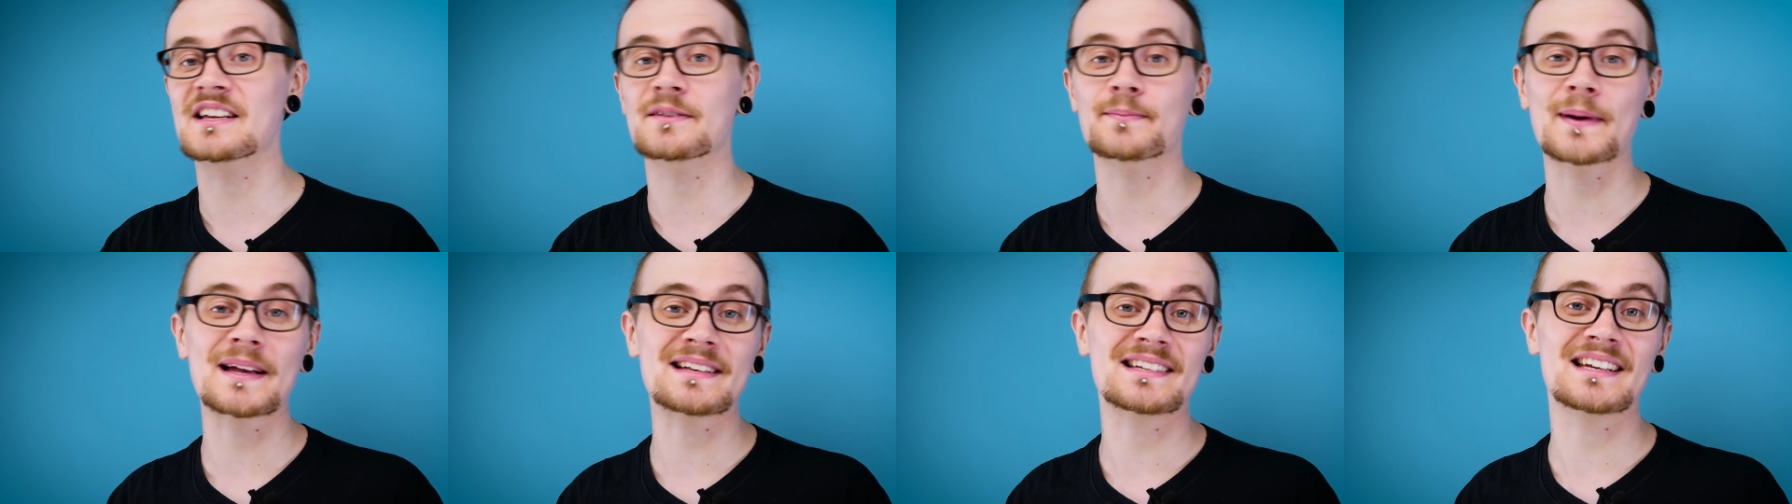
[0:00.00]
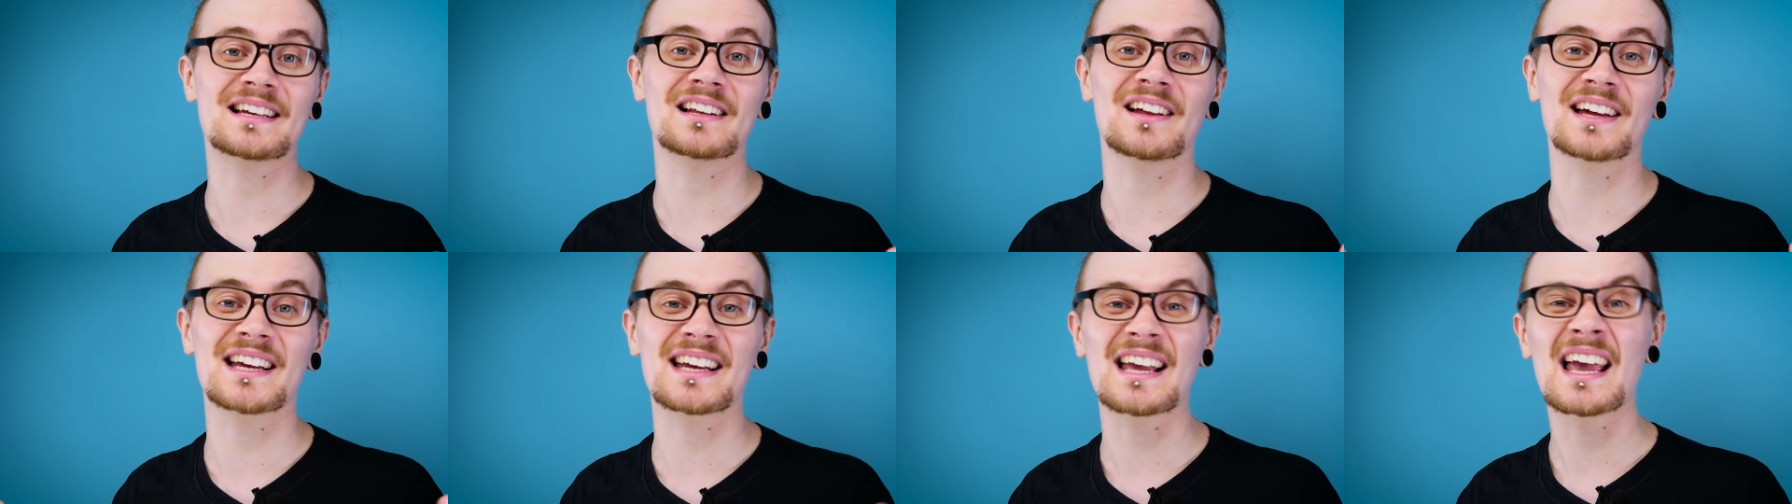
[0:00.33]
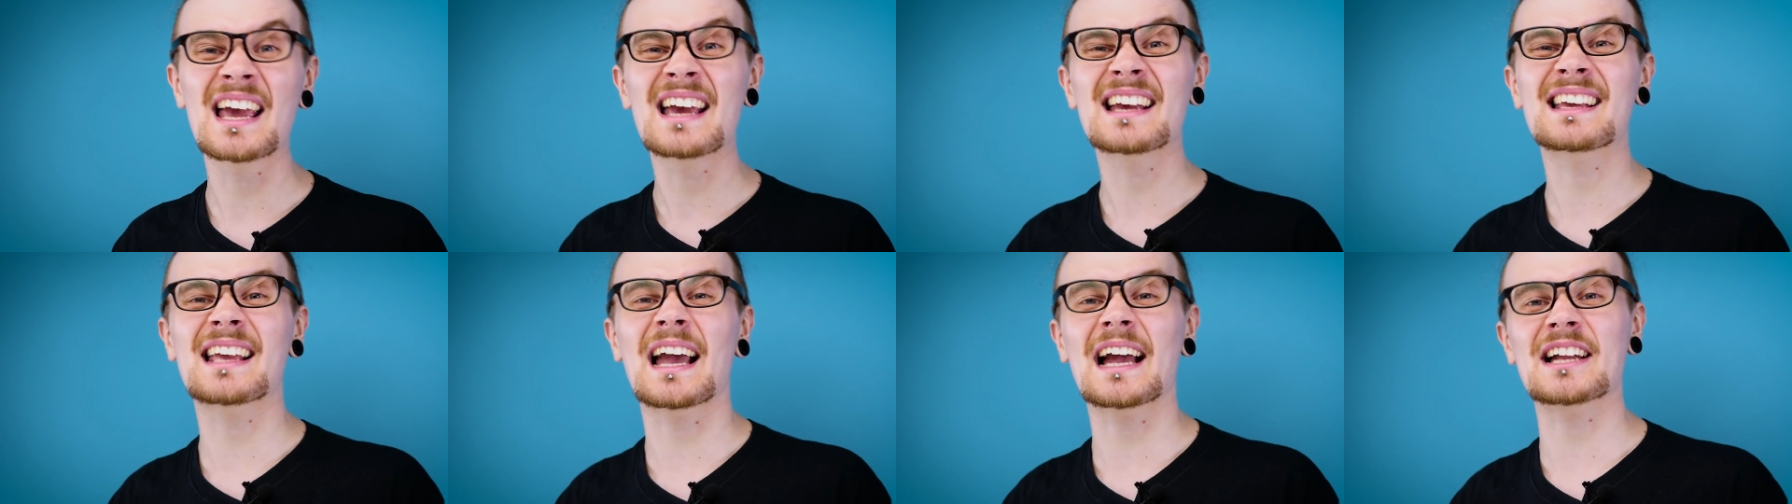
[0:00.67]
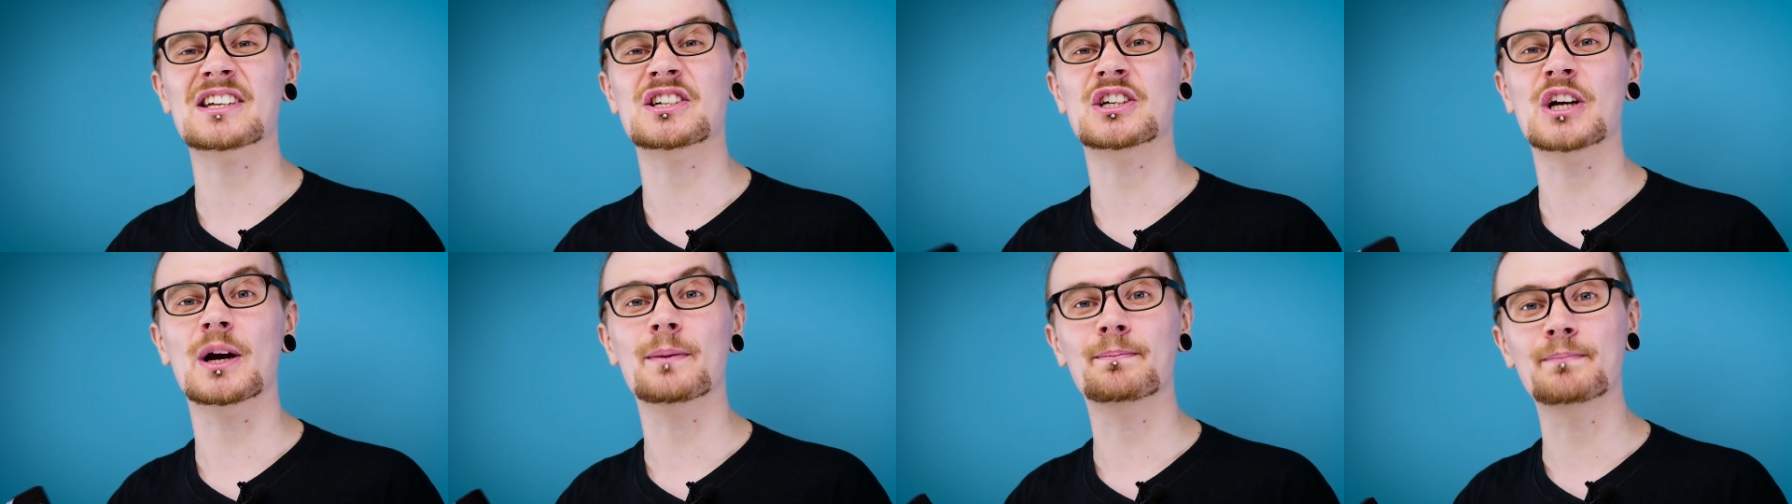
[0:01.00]
It's basically like
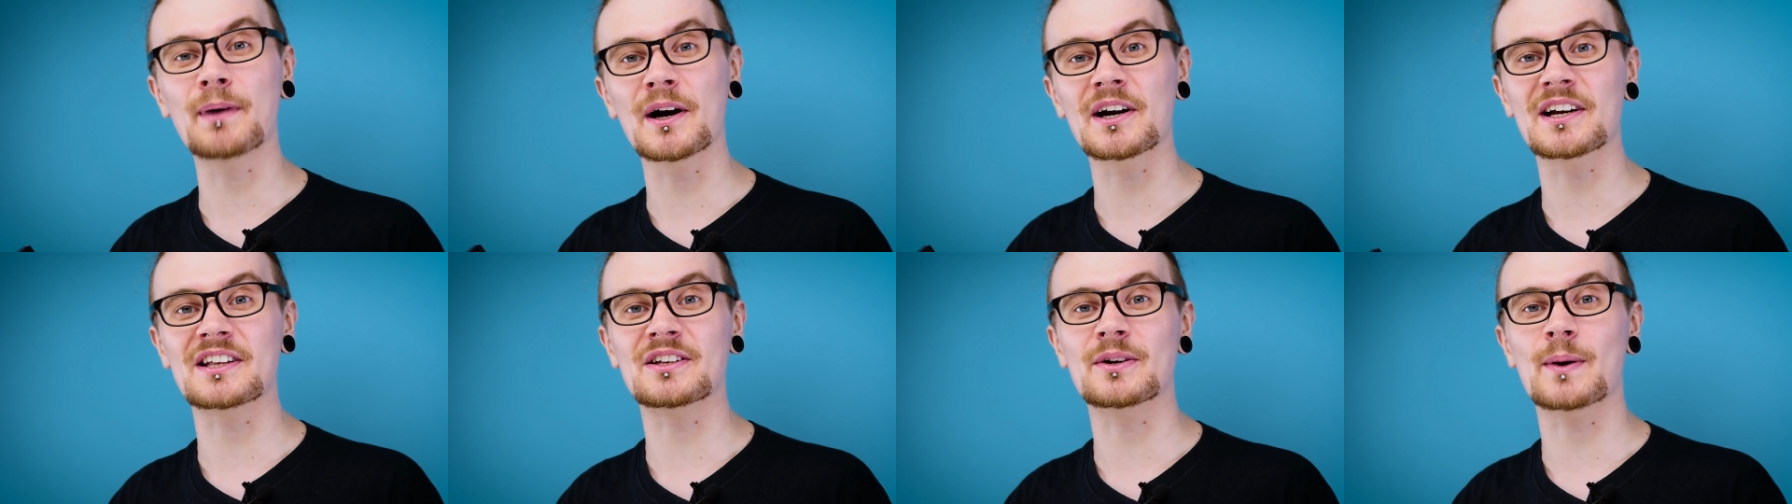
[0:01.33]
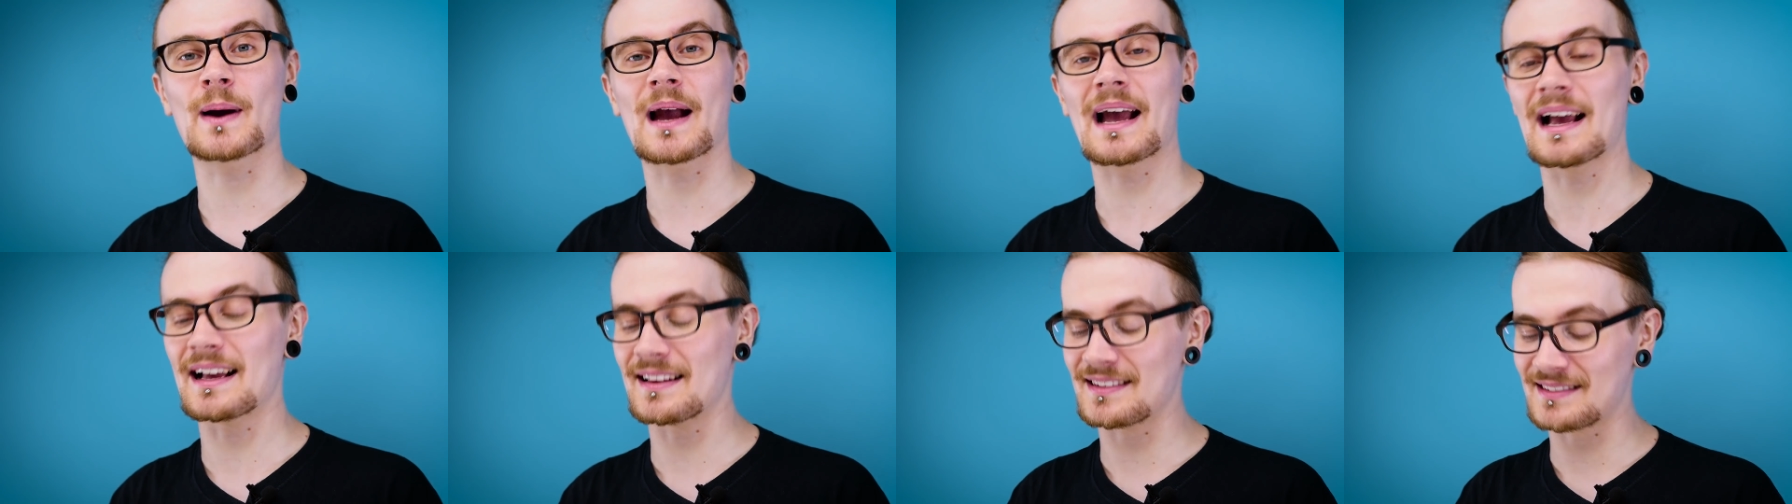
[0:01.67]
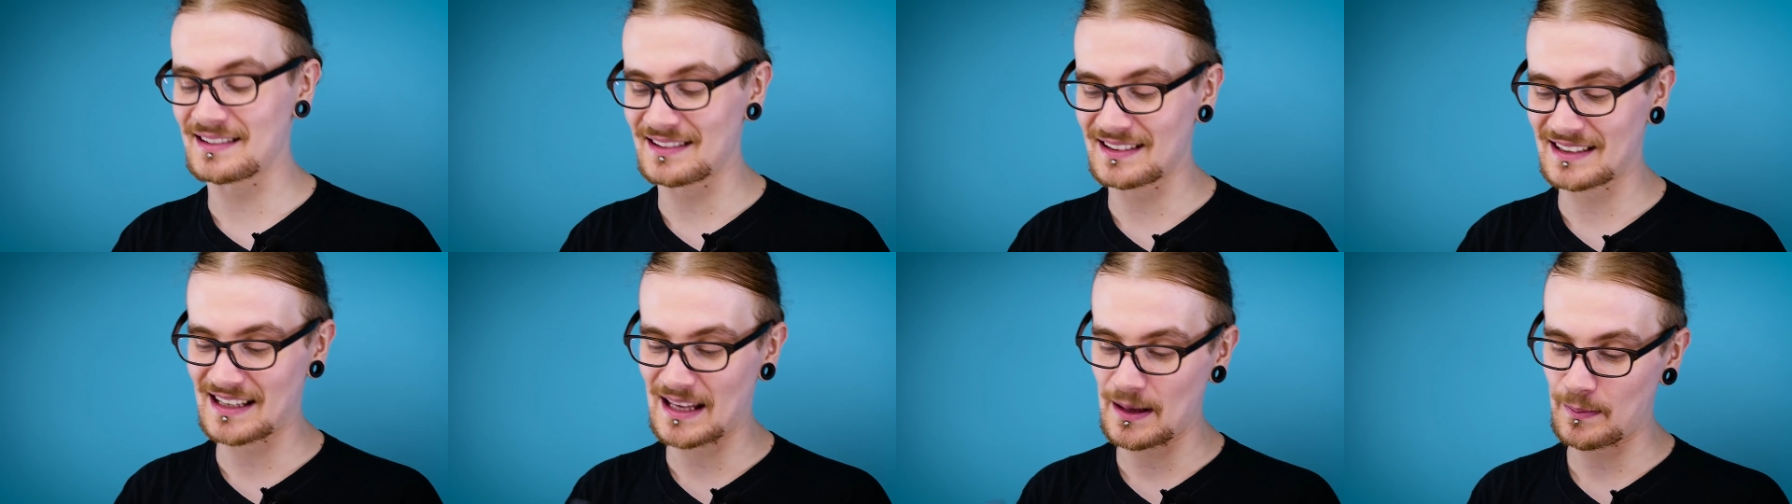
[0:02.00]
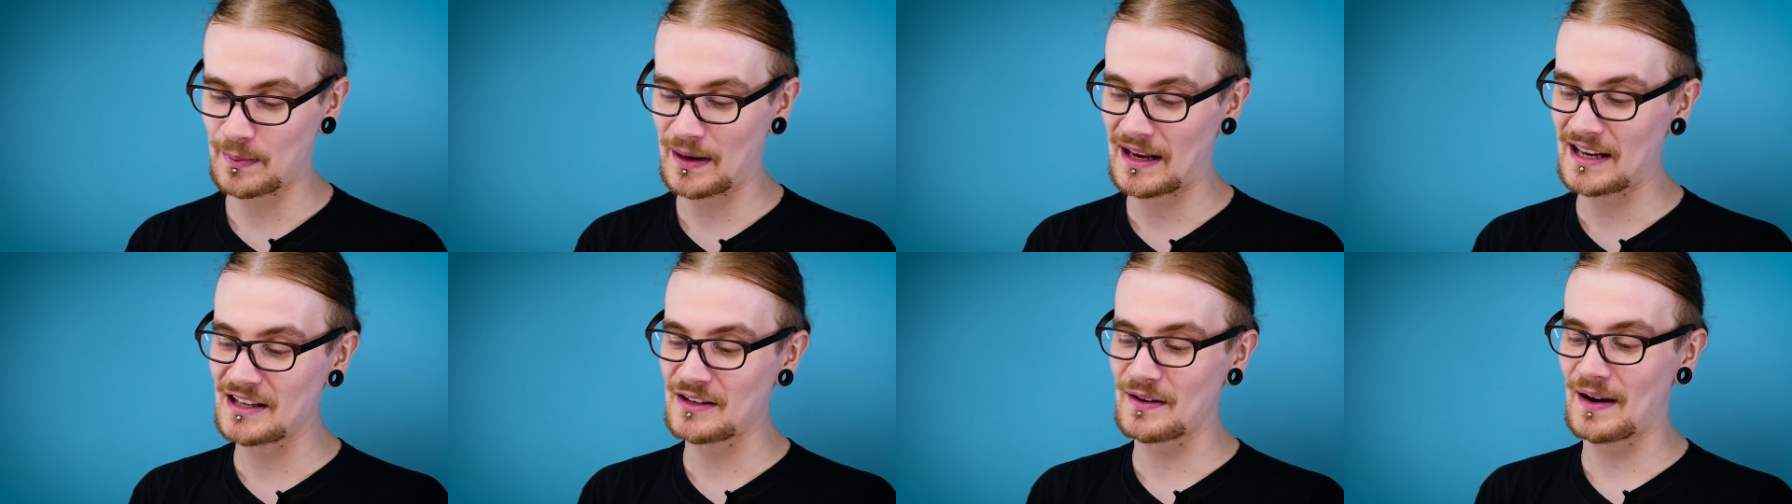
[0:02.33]
catching a bug in your hands, and to
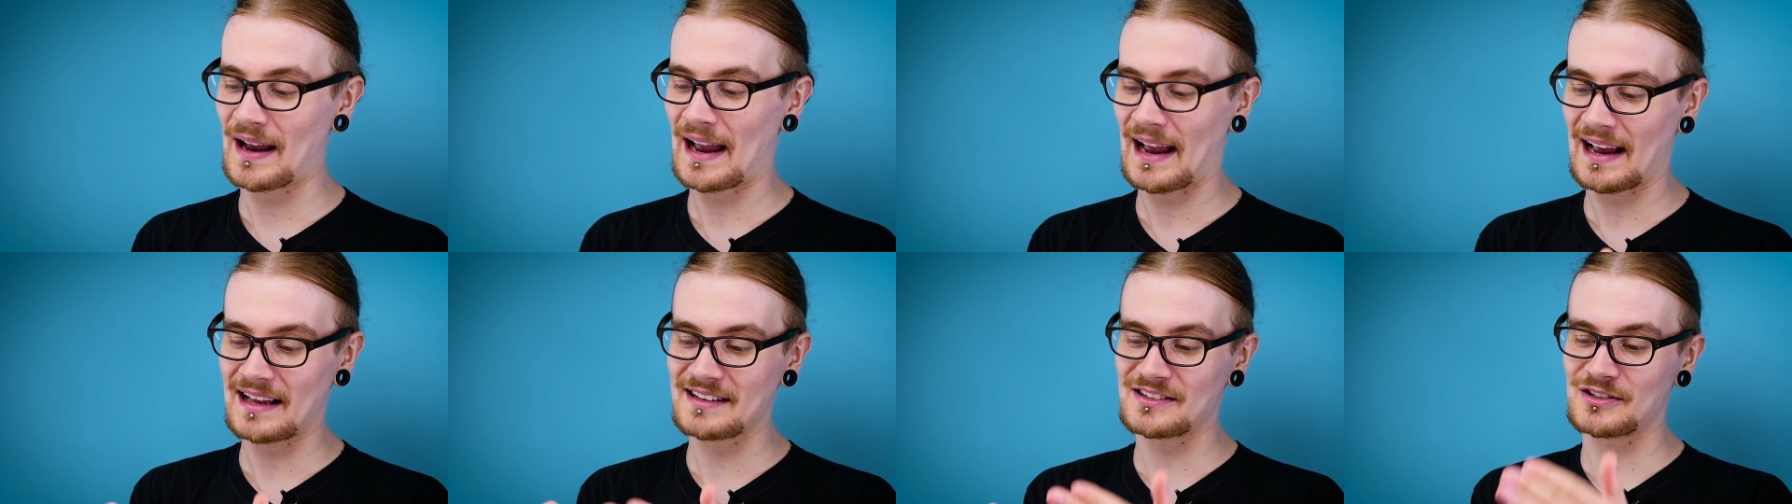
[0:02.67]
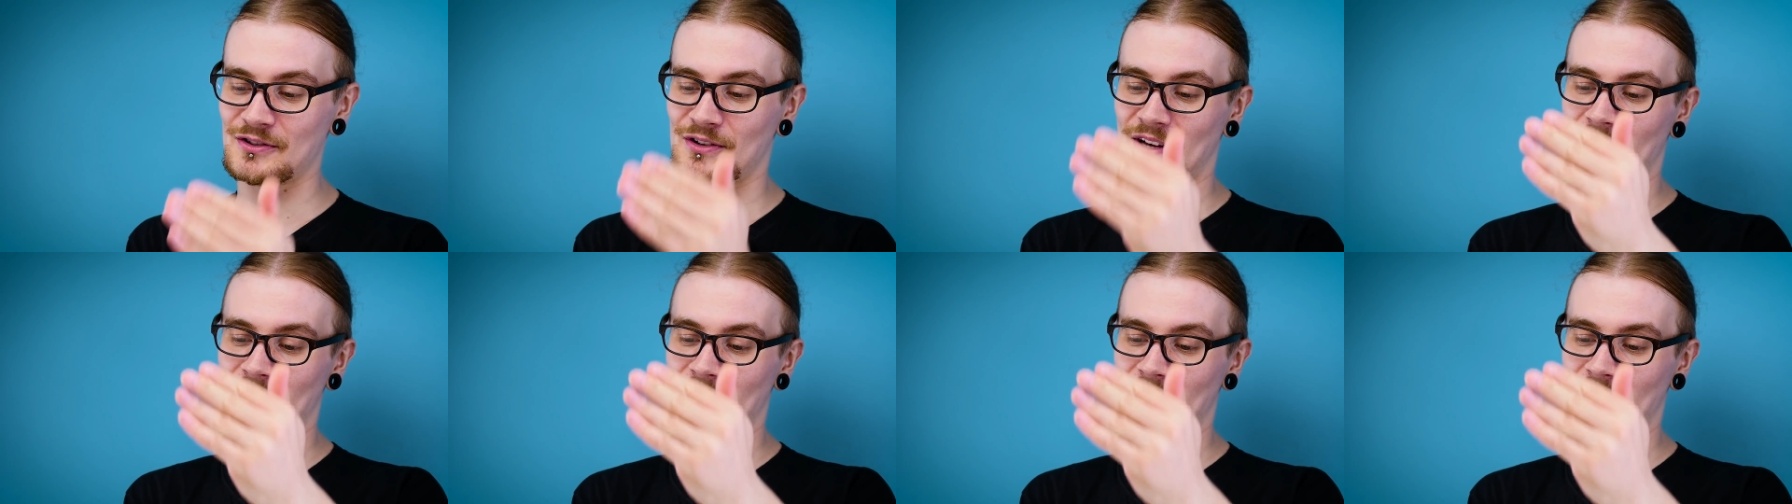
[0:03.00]
keep it in your hand,